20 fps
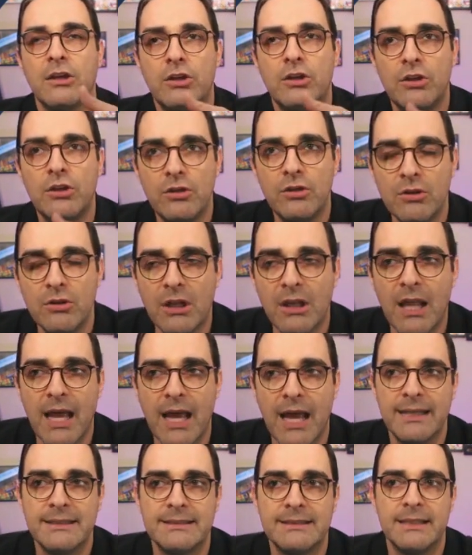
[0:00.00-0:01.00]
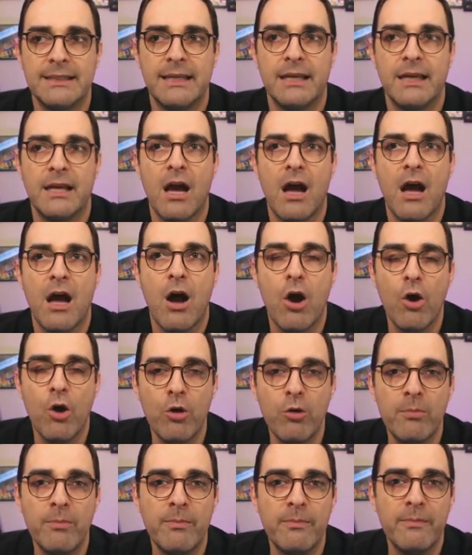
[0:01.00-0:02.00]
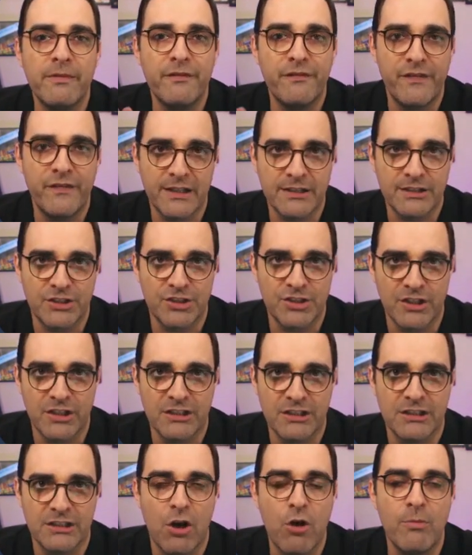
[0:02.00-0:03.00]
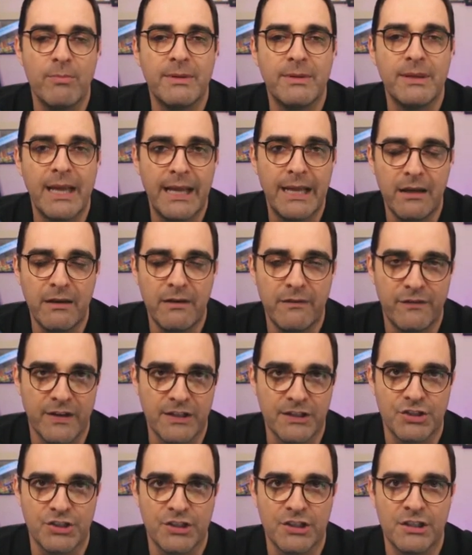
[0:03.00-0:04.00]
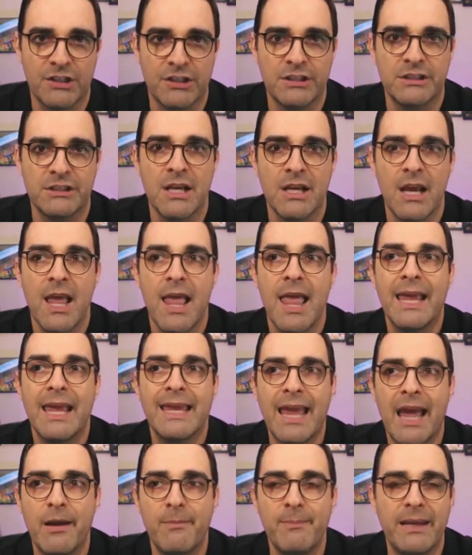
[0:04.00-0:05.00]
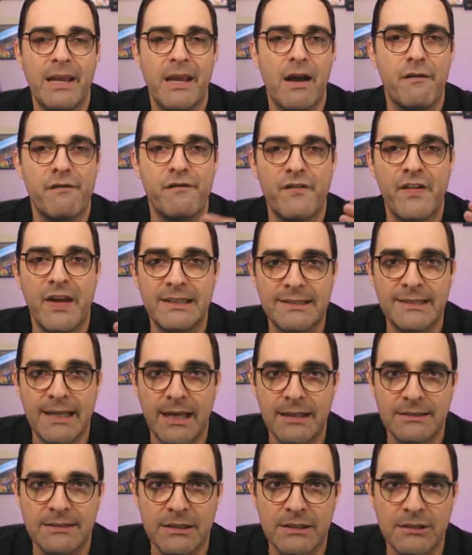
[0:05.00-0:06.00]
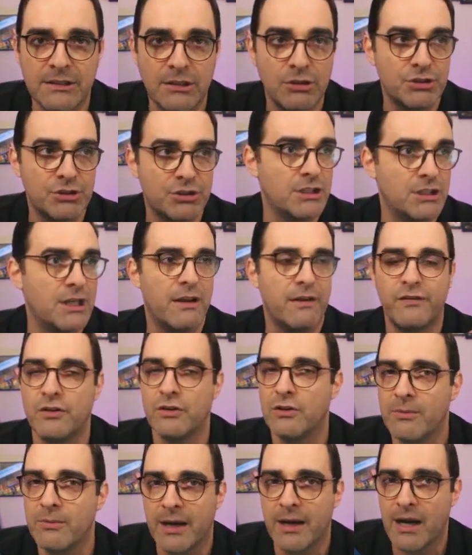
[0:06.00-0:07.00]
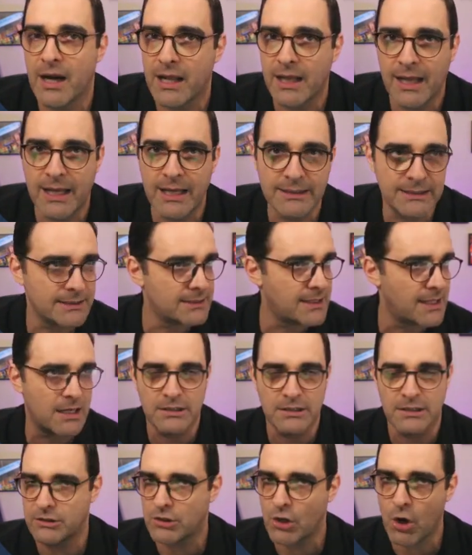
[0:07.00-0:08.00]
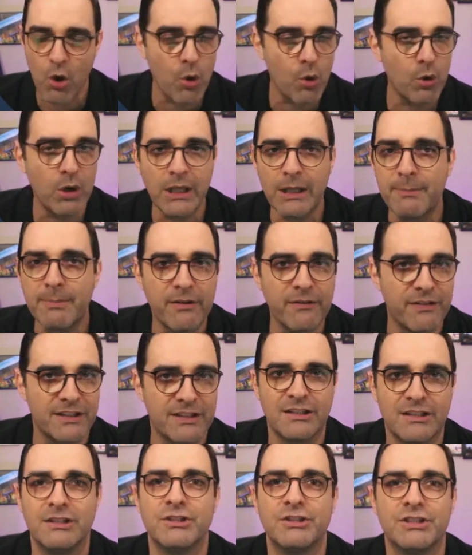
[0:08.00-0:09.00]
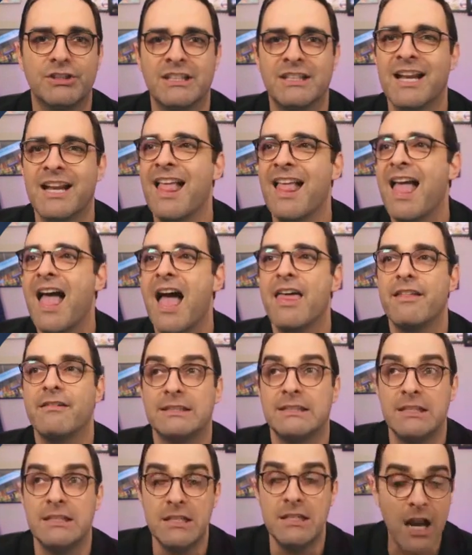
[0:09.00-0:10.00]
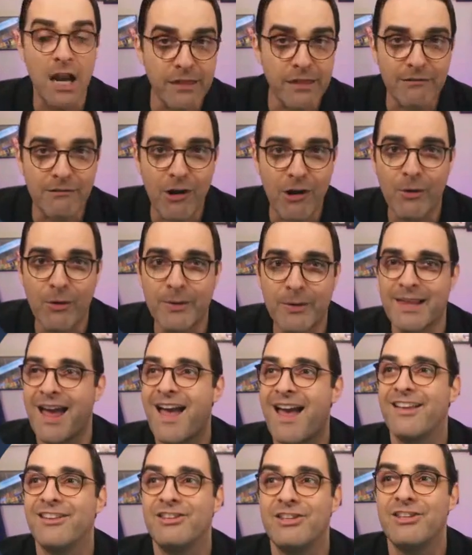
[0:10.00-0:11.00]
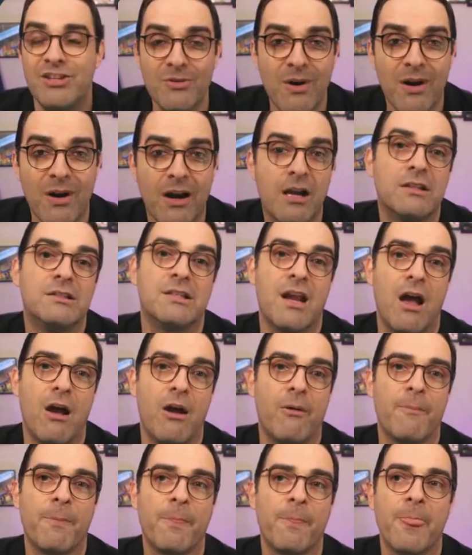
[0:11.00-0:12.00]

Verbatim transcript: utilizing home fixtures, home lighting fixtures can be a fantastic solution. If you don't wear eyeglasses, that is a totally perfect solution. And there is nothing wrong with that. And you are good to go.